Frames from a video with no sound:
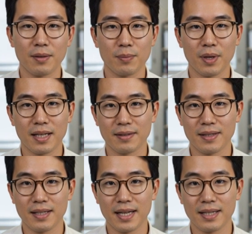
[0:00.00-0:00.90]
more active
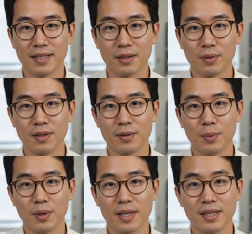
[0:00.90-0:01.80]
than anything we've ever
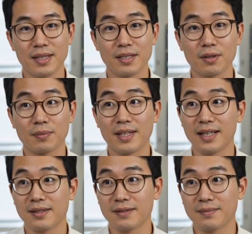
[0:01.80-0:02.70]
pointed an instrument at.